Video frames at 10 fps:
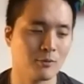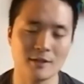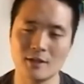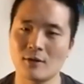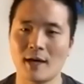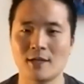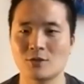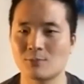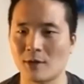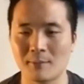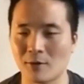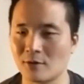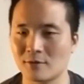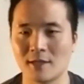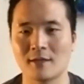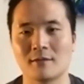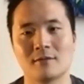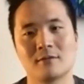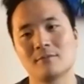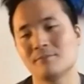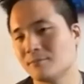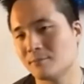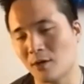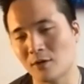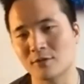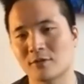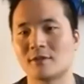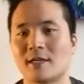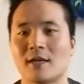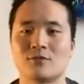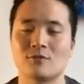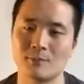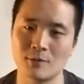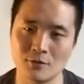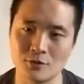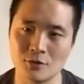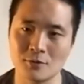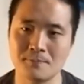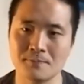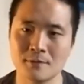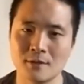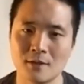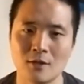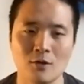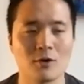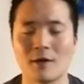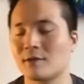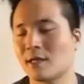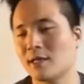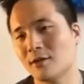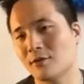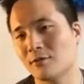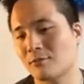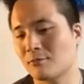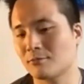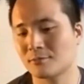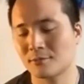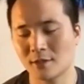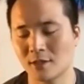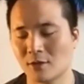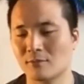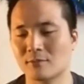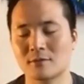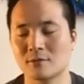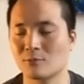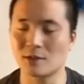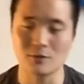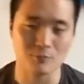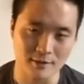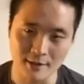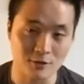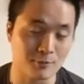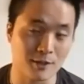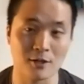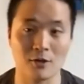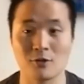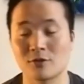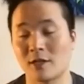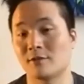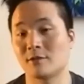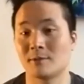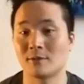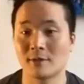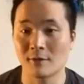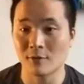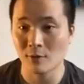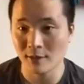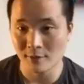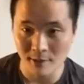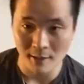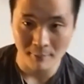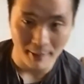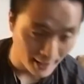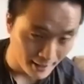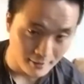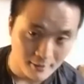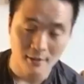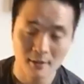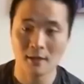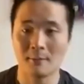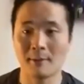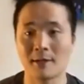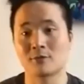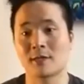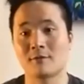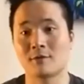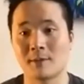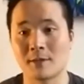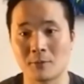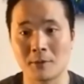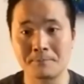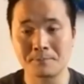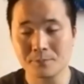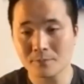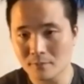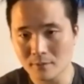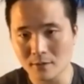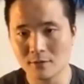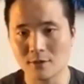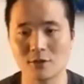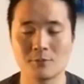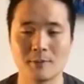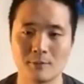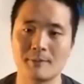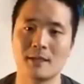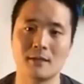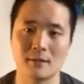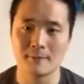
they hear Andrew Breitbart saying politics is Down syndrome culture, or if they hear, you know, which is what Dennis Prager also has been saying for quite some time, and Michael Savage, by the way, this has been repeated.